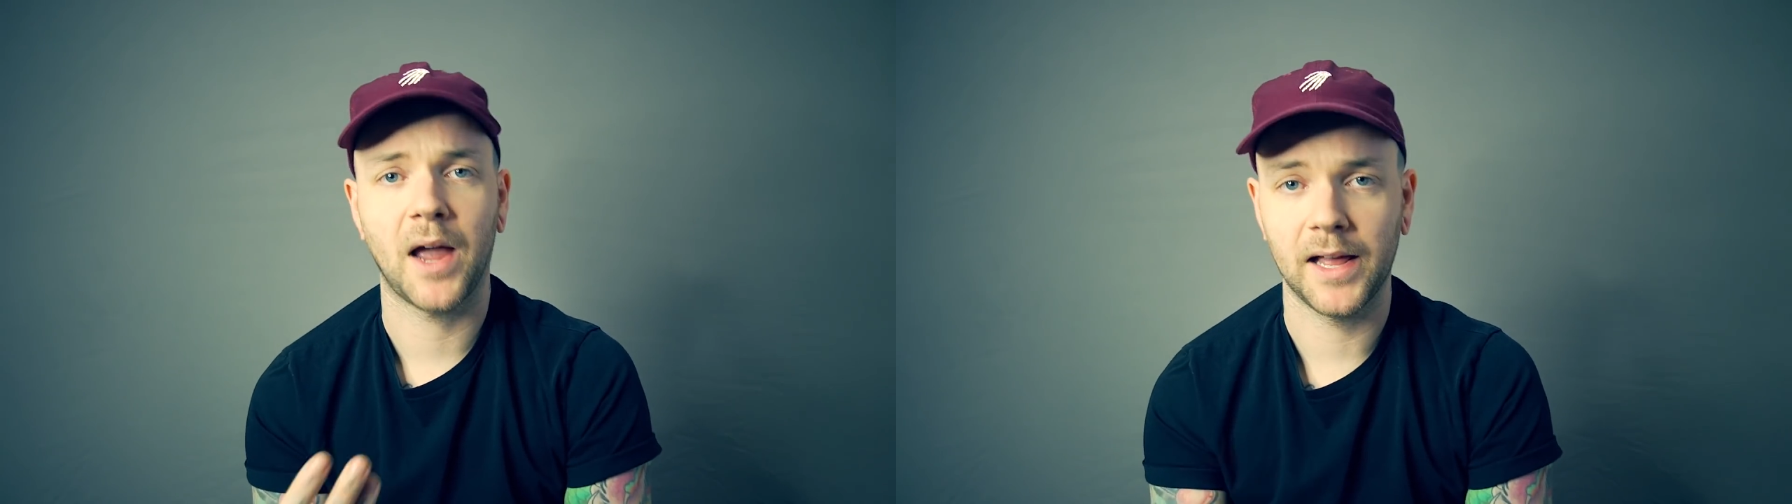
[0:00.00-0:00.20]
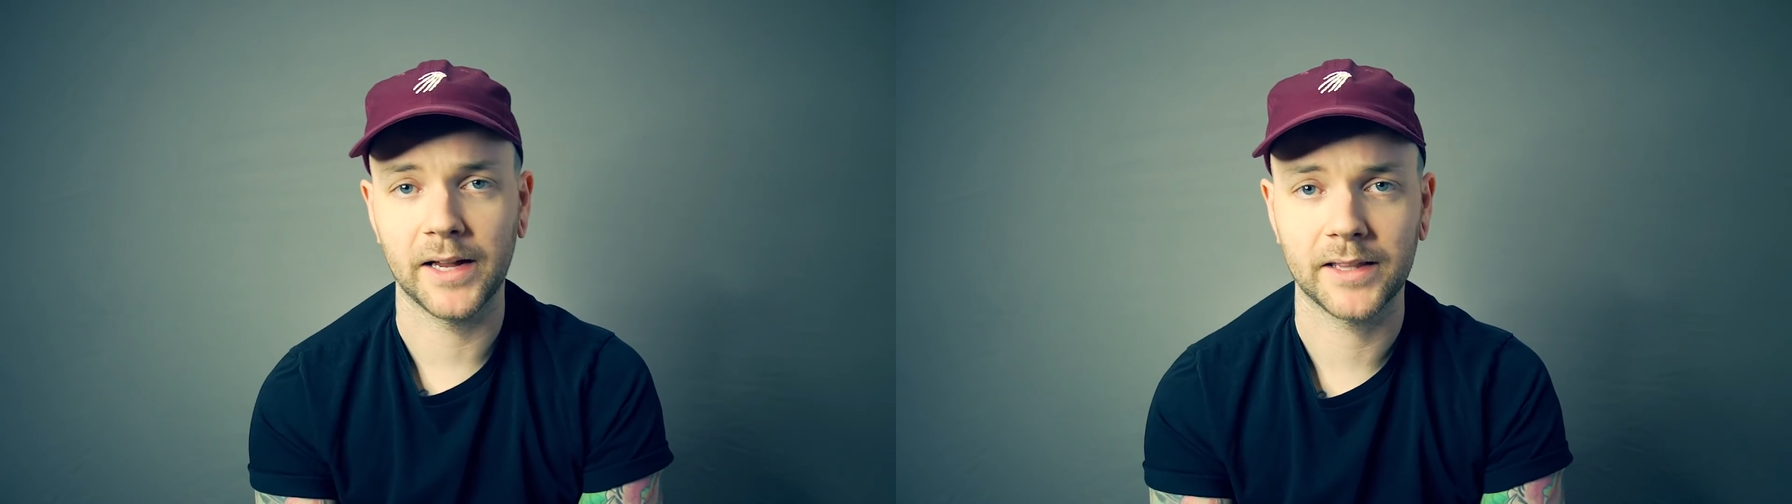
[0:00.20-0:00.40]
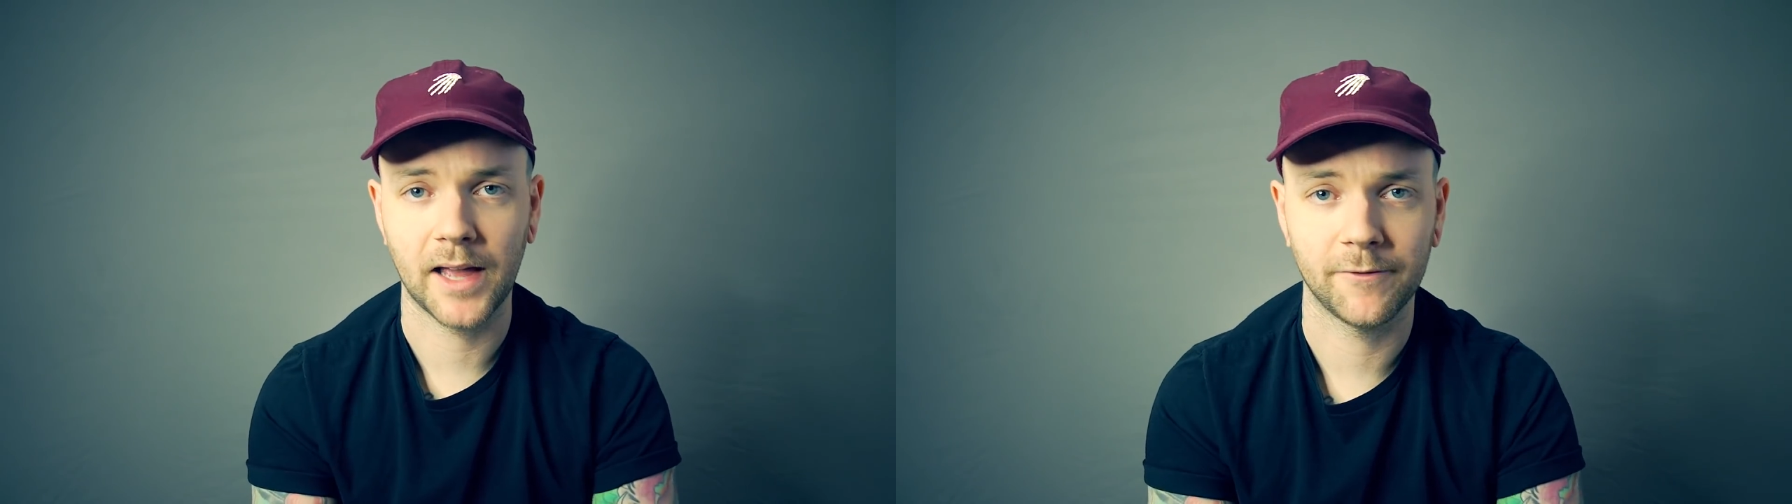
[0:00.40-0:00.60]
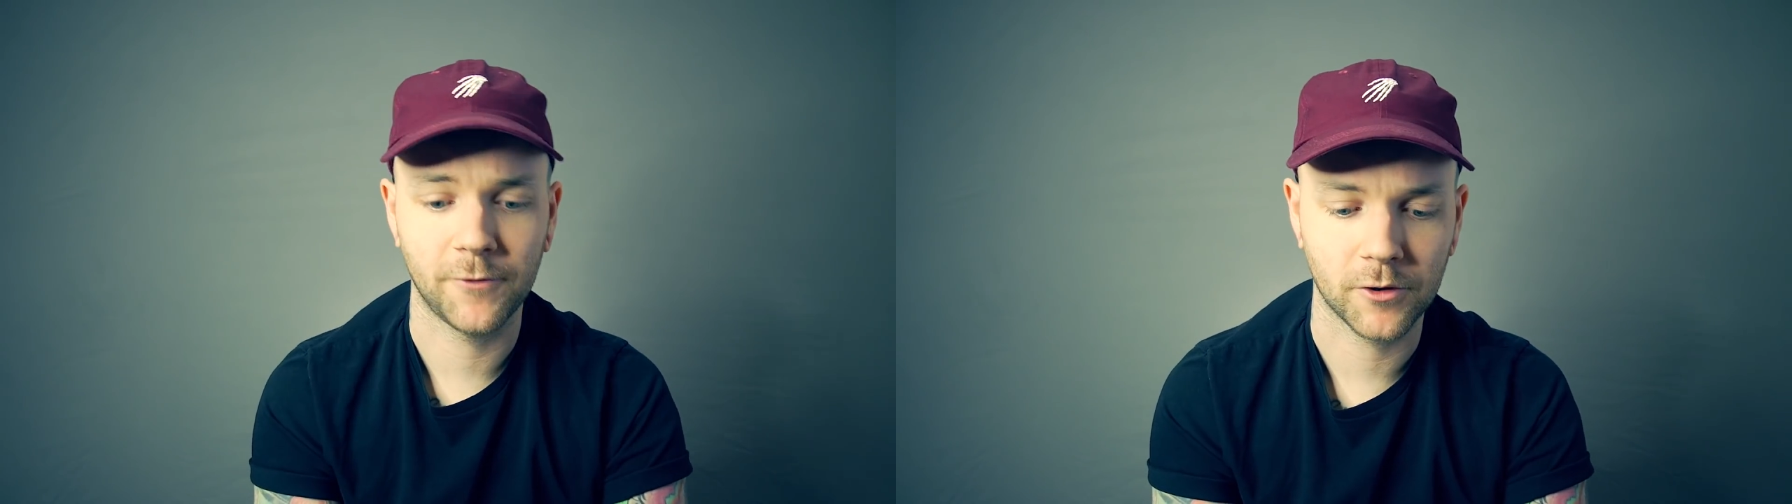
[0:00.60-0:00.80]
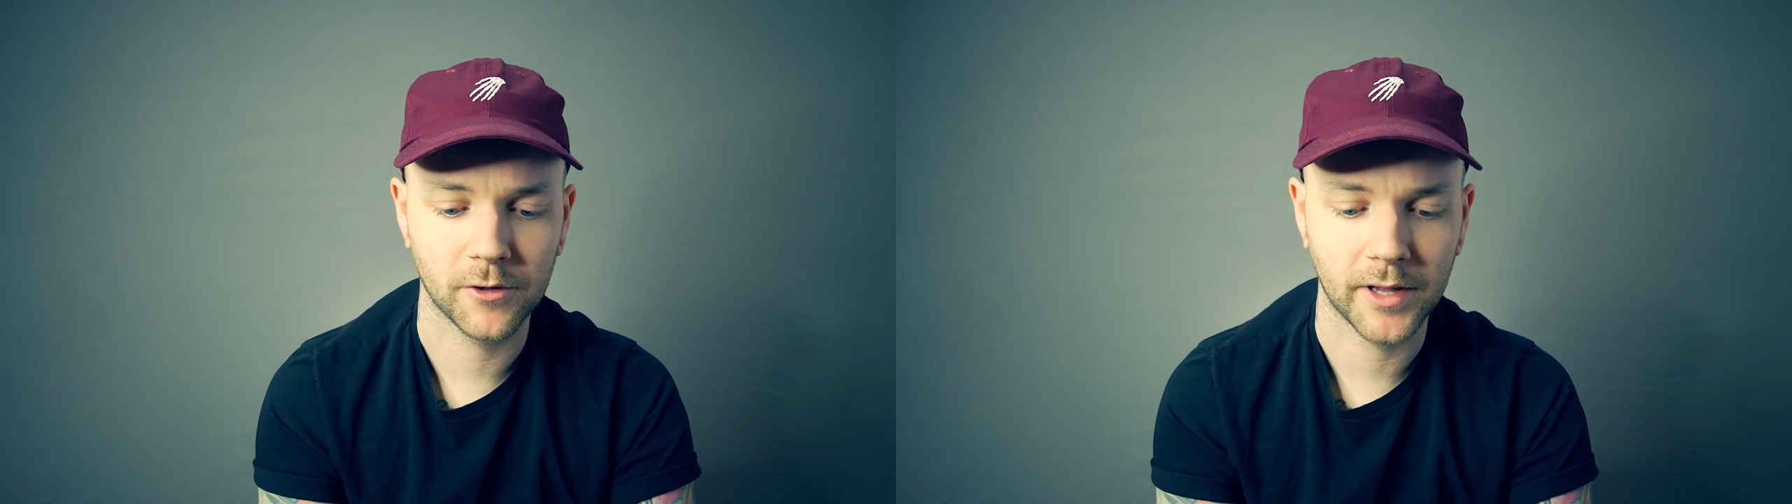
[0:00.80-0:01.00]
I like that
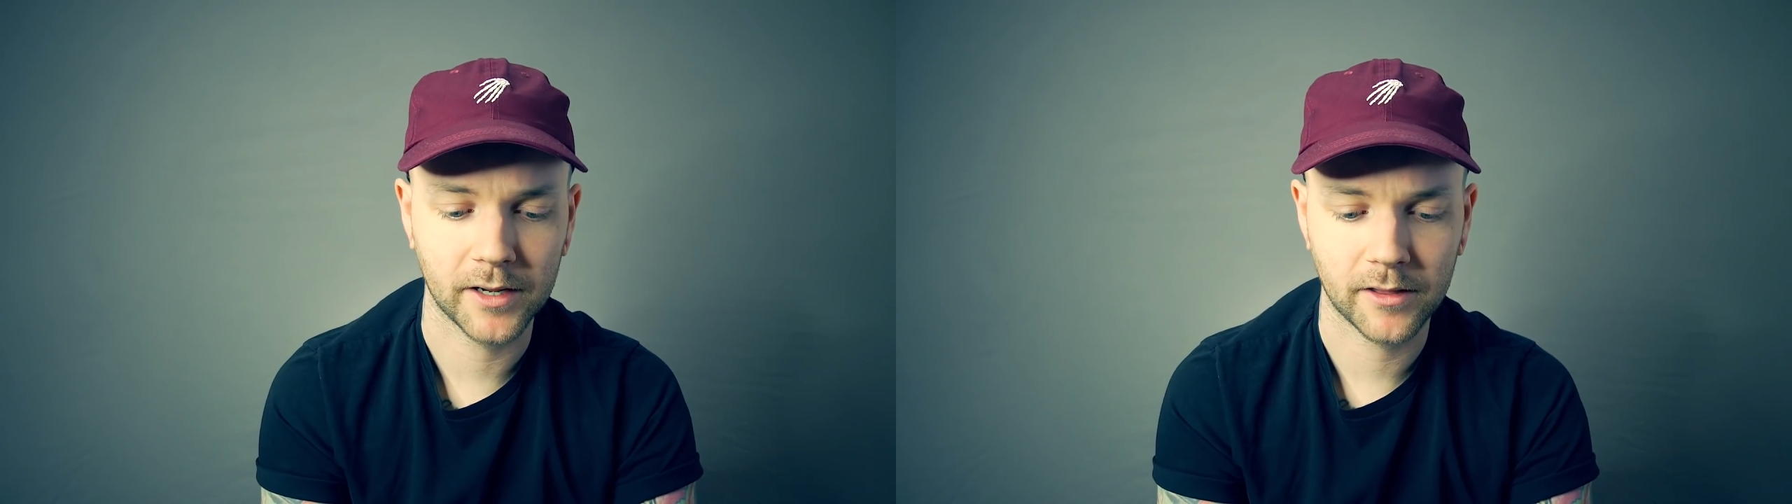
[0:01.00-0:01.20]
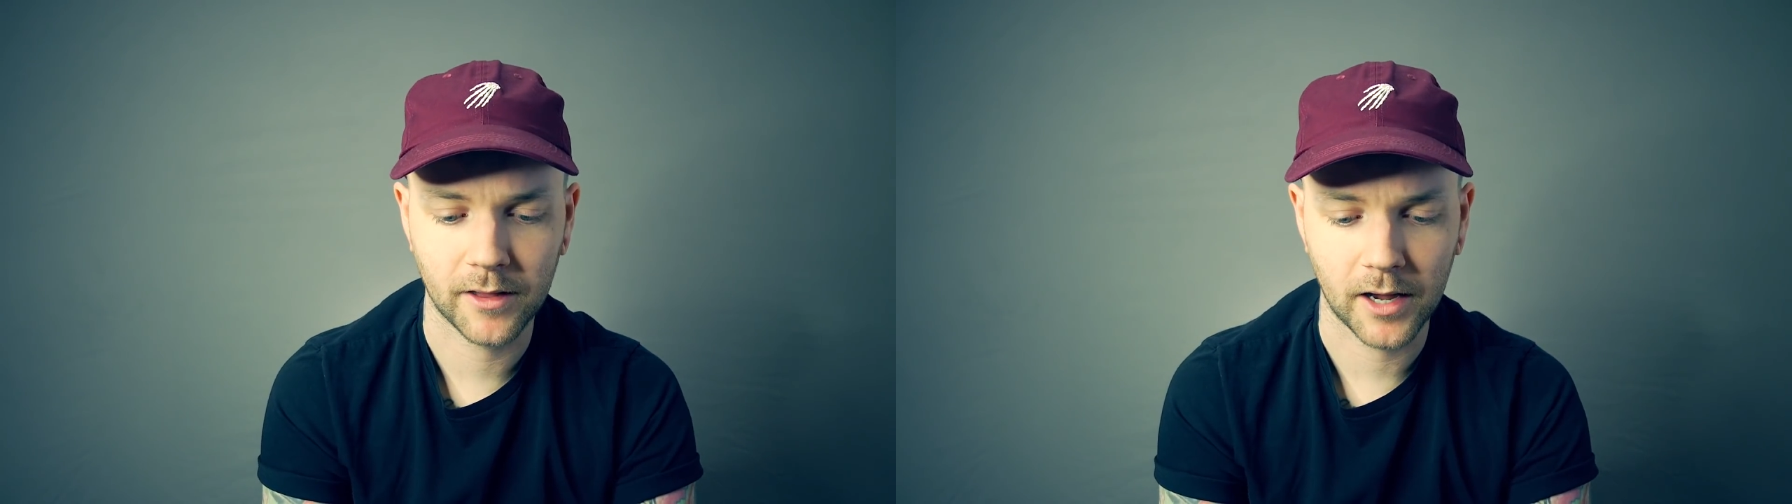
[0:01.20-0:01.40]
focal length.